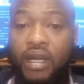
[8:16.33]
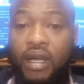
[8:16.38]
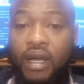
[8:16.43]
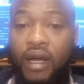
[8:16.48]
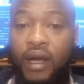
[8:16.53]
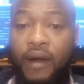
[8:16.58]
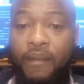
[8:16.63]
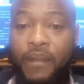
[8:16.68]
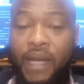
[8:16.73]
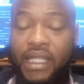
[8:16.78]

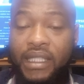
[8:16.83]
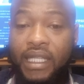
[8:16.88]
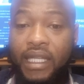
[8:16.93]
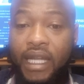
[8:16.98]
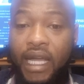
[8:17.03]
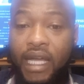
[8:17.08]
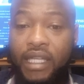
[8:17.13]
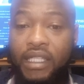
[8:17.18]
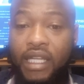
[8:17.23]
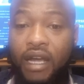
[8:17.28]
As an
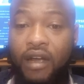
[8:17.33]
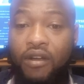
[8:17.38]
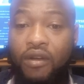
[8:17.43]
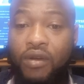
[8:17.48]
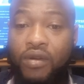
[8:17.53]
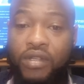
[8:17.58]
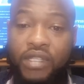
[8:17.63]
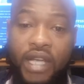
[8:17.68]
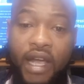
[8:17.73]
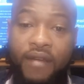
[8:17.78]
Agile
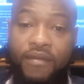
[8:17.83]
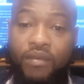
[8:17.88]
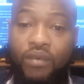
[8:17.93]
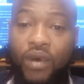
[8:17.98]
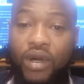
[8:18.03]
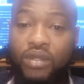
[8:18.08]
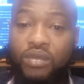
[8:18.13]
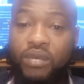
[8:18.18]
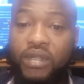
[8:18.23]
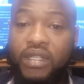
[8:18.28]
coach, I've
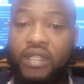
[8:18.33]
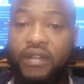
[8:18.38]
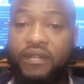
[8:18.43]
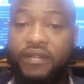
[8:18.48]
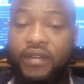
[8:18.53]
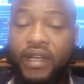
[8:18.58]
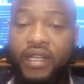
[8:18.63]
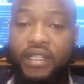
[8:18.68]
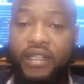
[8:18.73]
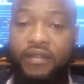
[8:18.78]
worked with
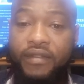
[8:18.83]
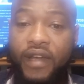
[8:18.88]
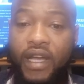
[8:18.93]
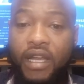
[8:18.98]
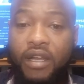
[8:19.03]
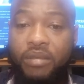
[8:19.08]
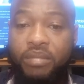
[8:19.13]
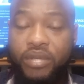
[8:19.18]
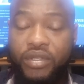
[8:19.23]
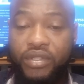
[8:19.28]
different
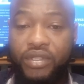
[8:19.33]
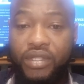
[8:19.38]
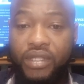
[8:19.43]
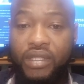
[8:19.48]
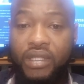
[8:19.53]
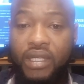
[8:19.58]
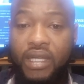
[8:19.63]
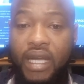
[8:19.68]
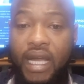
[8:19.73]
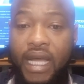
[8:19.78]
developers.
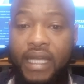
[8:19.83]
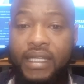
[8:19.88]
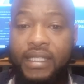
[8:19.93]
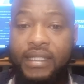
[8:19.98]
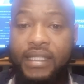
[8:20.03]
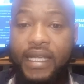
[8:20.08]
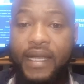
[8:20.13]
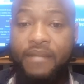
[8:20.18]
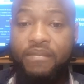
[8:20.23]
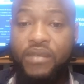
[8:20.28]
At the
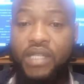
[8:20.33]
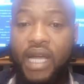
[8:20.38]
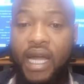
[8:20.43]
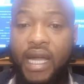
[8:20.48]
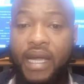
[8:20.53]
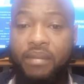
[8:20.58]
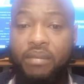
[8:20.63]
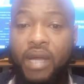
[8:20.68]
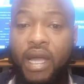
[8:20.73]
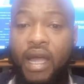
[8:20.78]
same
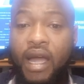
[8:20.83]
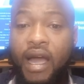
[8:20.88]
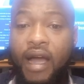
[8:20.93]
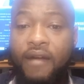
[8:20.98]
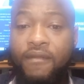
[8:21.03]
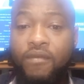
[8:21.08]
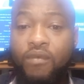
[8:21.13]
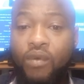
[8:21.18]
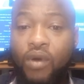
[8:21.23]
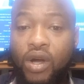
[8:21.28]
time,
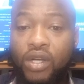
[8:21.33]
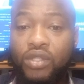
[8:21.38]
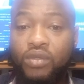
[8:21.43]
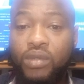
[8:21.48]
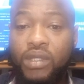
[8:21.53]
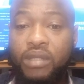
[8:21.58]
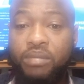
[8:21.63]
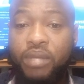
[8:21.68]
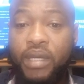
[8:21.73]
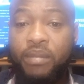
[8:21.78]
I've worked
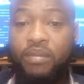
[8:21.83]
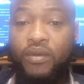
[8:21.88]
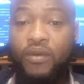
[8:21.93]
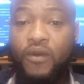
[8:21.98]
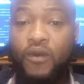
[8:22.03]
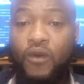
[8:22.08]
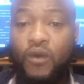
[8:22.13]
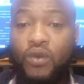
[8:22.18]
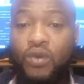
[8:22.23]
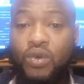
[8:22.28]
with people
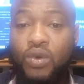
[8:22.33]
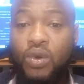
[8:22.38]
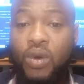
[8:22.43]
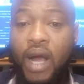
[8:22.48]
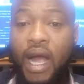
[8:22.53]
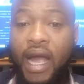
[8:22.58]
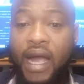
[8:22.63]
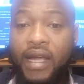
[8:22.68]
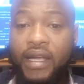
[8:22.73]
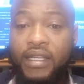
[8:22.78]
who
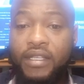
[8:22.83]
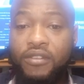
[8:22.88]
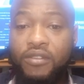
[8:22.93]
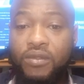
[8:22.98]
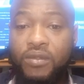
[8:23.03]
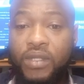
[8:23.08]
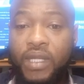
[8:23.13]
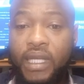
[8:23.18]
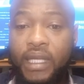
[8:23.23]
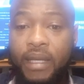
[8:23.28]
are into
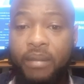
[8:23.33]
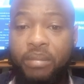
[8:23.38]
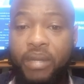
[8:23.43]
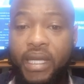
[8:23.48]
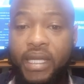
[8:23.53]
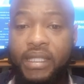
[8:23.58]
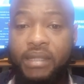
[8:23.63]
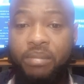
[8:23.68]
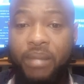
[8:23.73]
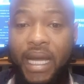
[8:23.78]

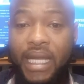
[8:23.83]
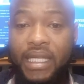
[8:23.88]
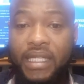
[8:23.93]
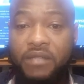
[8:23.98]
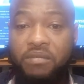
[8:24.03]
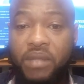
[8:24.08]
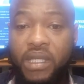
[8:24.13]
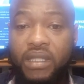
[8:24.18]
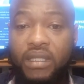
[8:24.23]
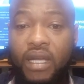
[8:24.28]
database
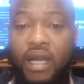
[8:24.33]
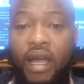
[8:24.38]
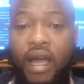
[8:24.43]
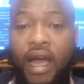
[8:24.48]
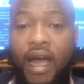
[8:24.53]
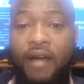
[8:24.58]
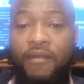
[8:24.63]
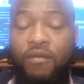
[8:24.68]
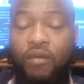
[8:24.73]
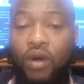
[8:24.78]
management.
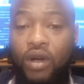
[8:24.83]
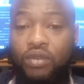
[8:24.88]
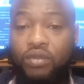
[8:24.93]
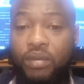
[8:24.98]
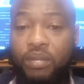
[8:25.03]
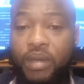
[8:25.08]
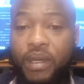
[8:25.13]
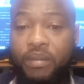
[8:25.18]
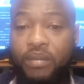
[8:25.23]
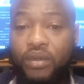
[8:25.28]
I've worked with
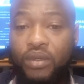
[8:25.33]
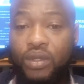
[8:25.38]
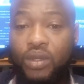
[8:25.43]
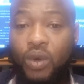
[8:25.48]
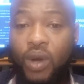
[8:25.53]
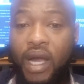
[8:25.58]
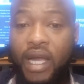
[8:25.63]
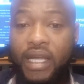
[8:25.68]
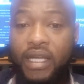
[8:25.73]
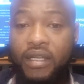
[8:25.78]
people who
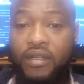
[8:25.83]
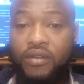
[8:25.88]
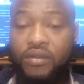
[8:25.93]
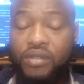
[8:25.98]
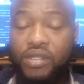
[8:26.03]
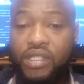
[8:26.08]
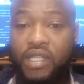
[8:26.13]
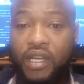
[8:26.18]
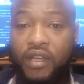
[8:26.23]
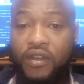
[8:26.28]
are into
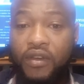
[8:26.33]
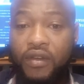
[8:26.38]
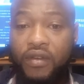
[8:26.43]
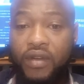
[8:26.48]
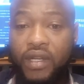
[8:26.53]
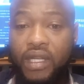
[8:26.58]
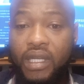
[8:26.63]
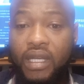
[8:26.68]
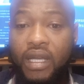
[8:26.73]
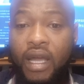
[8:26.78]

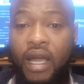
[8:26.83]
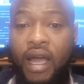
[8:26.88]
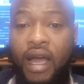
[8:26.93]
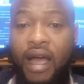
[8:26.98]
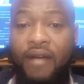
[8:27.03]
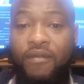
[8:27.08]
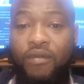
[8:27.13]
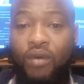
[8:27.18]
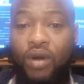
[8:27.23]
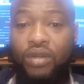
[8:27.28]
security.
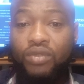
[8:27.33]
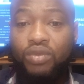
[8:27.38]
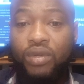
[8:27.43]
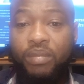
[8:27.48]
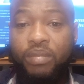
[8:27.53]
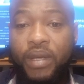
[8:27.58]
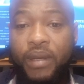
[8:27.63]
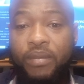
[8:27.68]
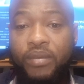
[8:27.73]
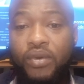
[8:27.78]
I've worked with
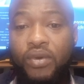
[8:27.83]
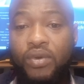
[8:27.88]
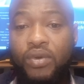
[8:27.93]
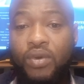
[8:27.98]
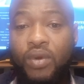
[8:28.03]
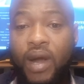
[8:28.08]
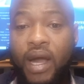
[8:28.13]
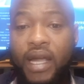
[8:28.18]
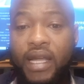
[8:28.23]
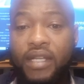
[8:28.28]
people
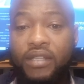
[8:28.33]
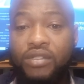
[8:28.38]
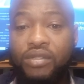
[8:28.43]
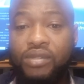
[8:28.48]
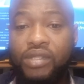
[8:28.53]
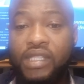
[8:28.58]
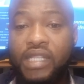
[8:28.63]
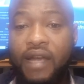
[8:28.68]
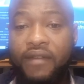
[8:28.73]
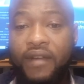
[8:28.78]
who are into
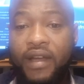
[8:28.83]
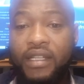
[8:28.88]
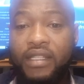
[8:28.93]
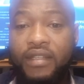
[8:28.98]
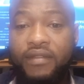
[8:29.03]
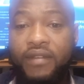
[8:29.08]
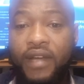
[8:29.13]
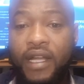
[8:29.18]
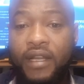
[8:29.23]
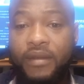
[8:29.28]
server
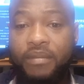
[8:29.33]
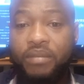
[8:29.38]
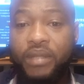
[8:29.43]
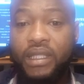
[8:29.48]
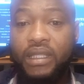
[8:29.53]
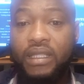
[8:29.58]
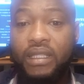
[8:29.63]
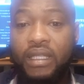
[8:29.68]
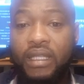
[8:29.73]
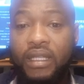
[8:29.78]

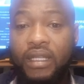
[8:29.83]
development